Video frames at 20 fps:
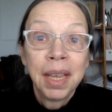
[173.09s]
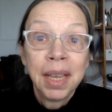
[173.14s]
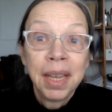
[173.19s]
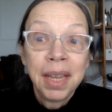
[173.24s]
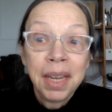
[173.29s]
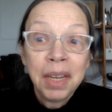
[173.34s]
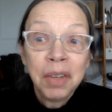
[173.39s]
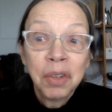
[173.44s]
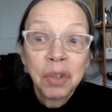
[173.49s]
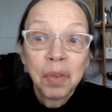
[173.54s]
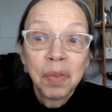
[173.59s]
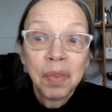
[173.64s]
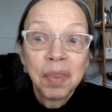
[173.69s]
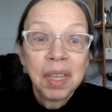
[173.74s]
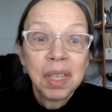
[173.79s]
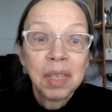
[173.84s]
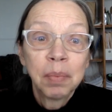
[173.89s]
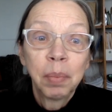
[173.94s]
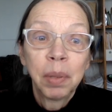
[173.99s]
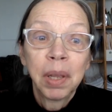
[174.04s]
Each of
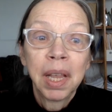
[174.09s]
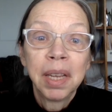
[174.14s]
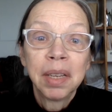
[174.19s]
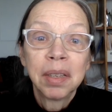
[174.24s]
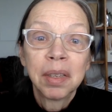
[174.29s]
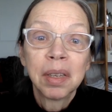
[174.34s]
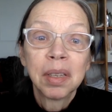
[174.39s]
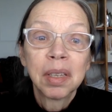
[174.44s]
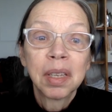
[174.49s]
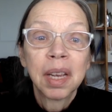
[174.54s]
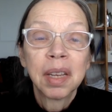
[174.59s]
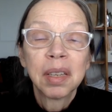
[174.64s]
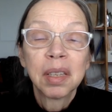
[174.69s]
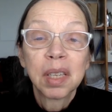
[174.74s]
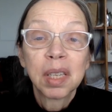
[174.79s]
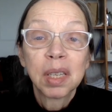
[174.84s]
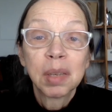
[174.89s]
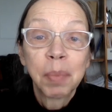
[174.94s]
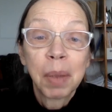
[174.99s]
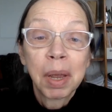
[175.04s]
these places has
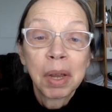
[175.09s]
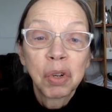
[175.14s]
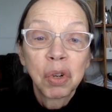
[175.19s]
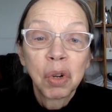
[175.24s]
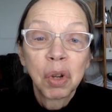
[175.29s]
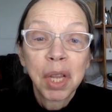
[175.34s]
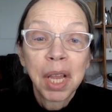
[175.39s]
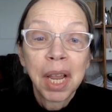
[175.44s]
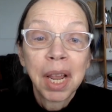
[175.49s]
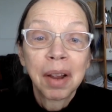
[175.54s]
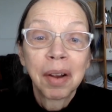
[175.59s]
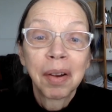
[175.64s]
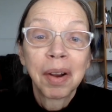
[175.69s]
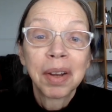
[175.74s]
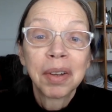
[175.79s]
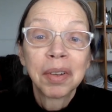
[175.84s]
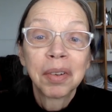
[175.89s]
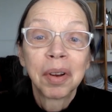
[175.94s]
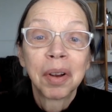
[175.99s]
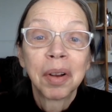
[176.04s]
a special
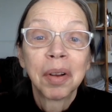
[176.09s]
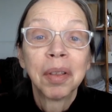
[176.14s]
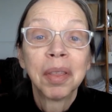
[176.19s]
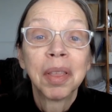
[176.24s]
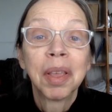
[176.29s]
character